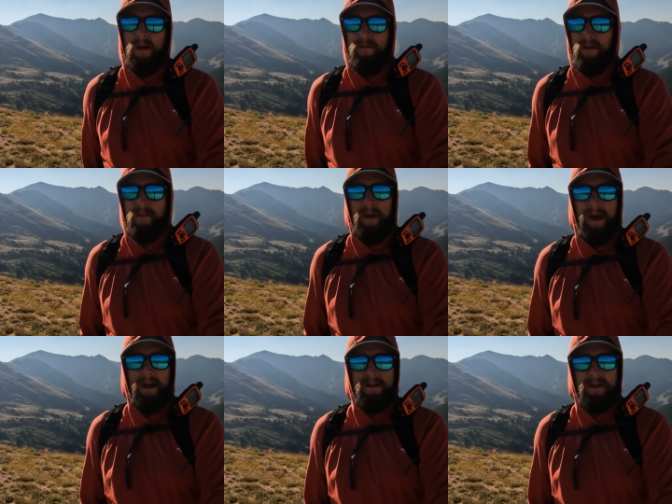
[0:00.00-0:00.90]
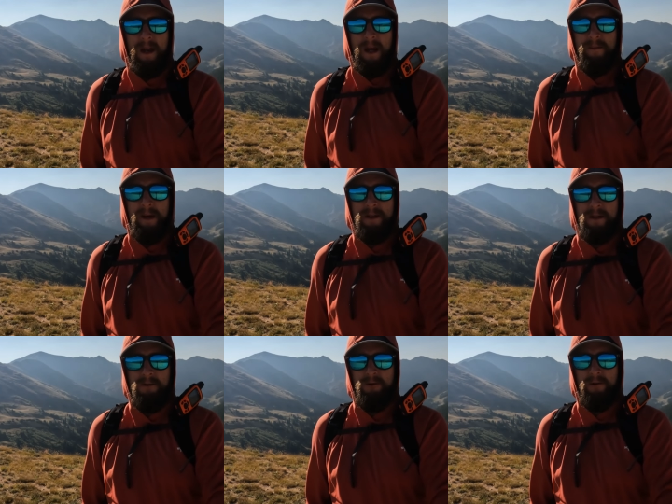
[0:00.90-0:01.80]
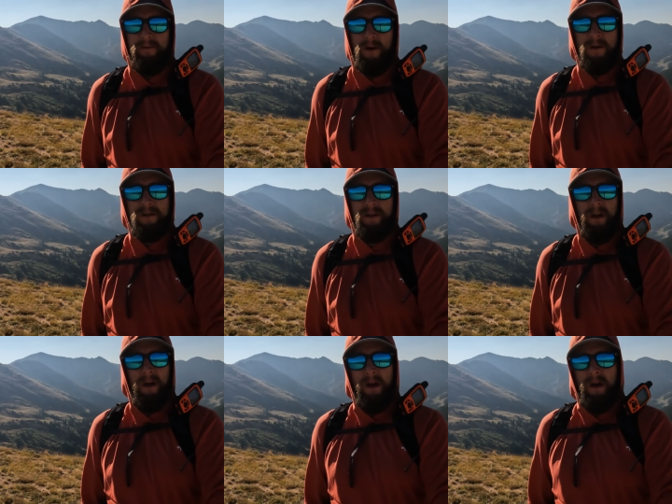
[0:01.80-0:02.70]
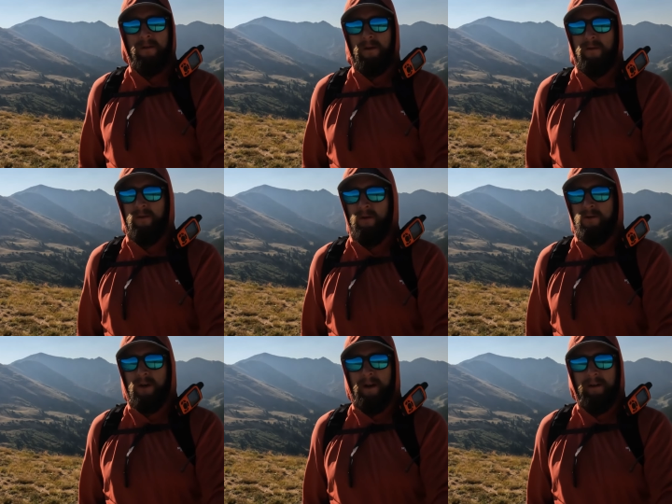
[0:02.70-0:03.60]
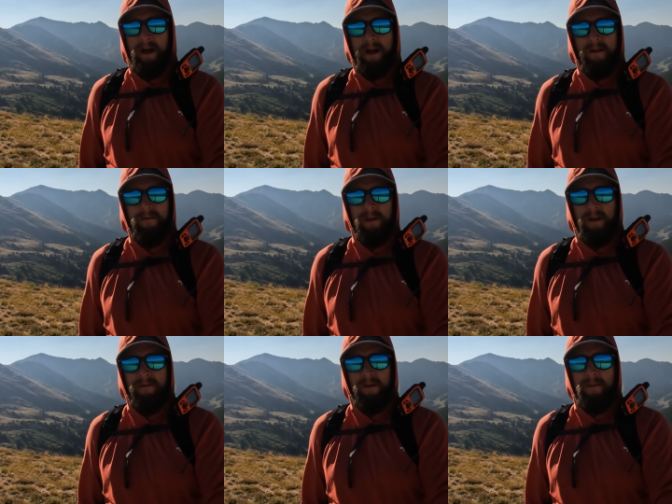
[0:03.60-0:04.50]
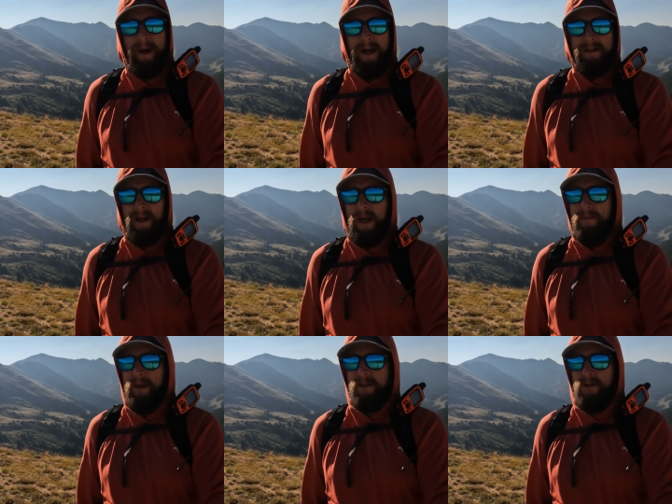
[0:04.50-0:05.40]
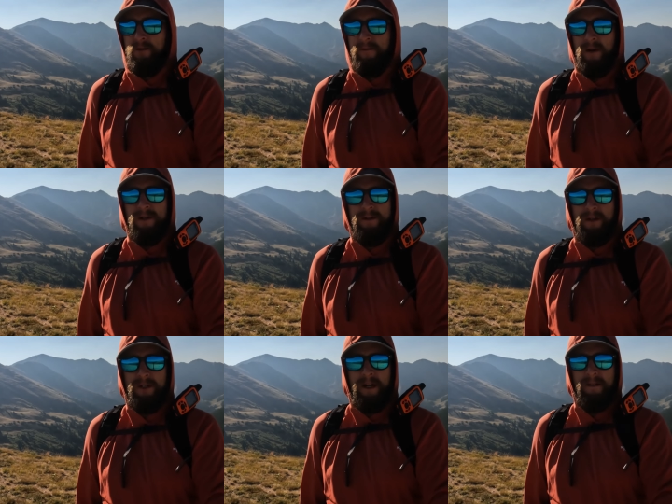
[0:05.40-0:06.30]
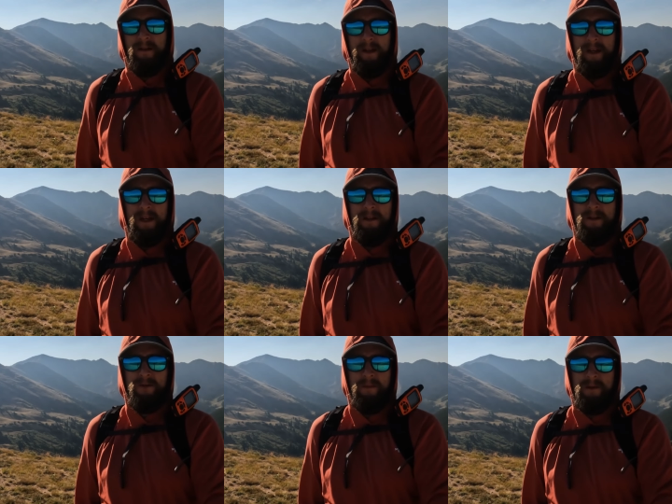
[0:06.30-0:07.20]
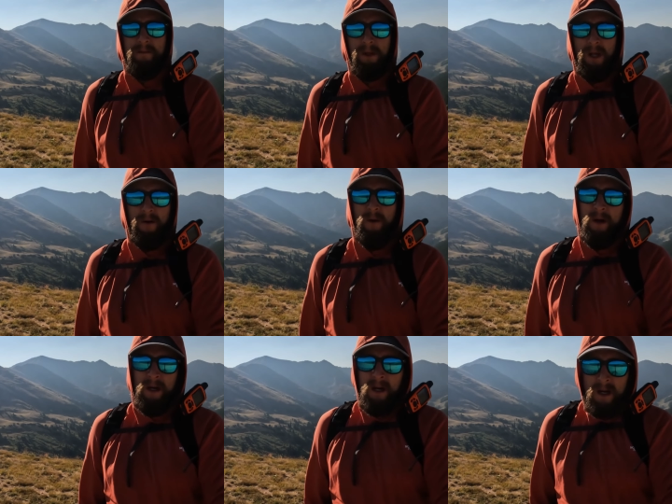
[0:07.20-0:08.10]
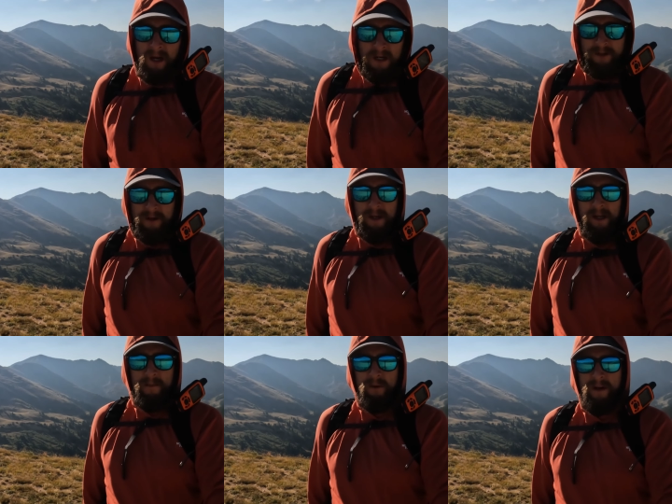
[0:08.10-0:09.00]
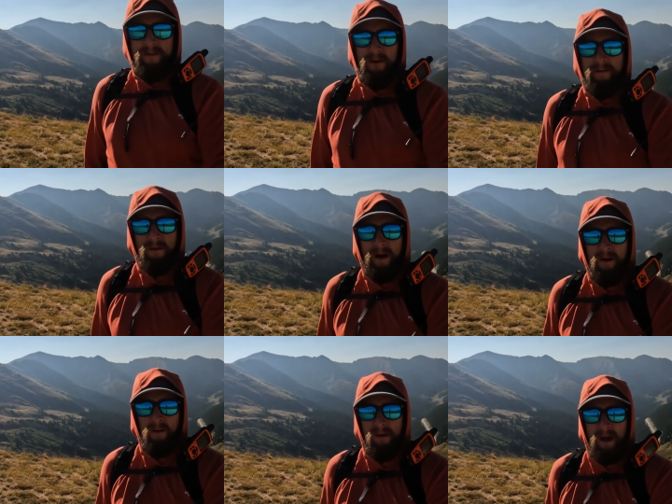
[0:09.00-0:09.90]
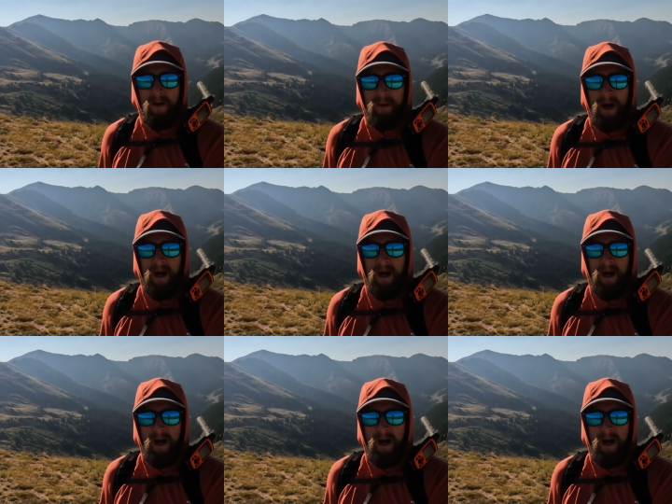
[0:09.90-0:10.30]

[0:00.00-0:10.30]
Loveland Pass to A-Basin Traverse. For a full trail guide of the Loveland Pass to A-Basin Traverse, you can check the link in the description below. So you can get a preview of the route kind of